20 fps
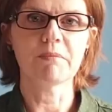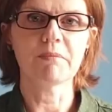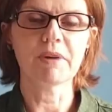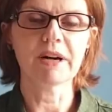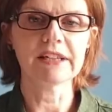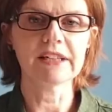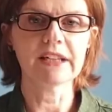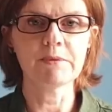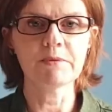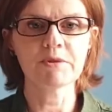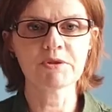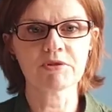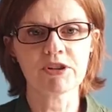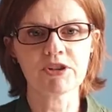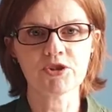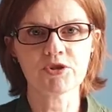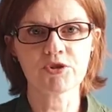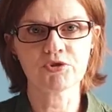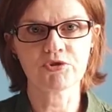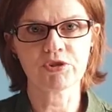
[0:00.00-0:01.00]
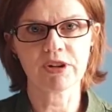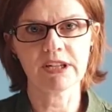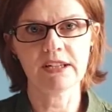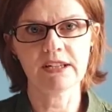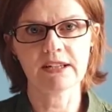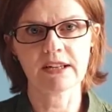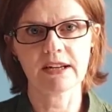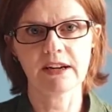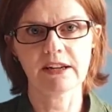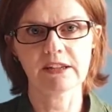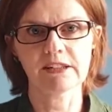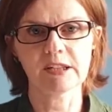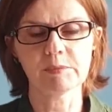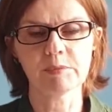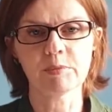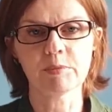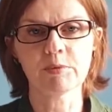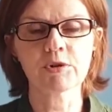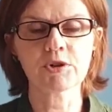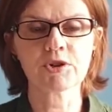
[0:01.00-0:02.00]
My name's Rachel Drake and I'm a
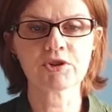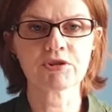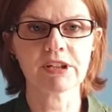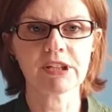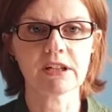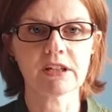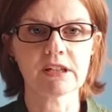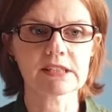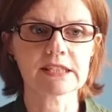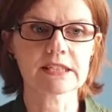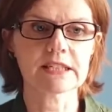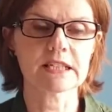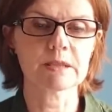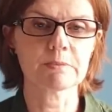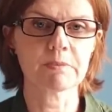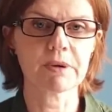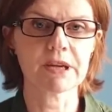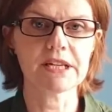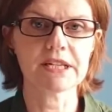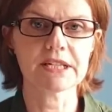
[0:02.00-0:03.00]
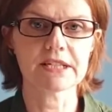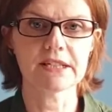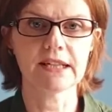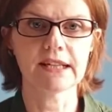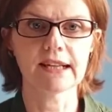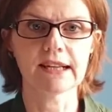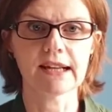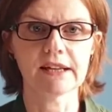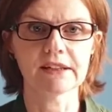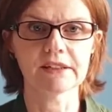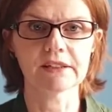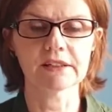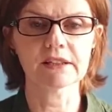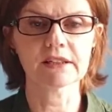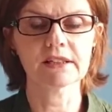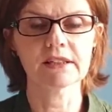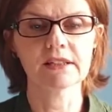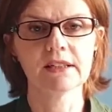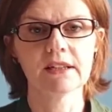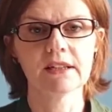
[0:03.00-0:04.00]
portrait artist based near Lanark.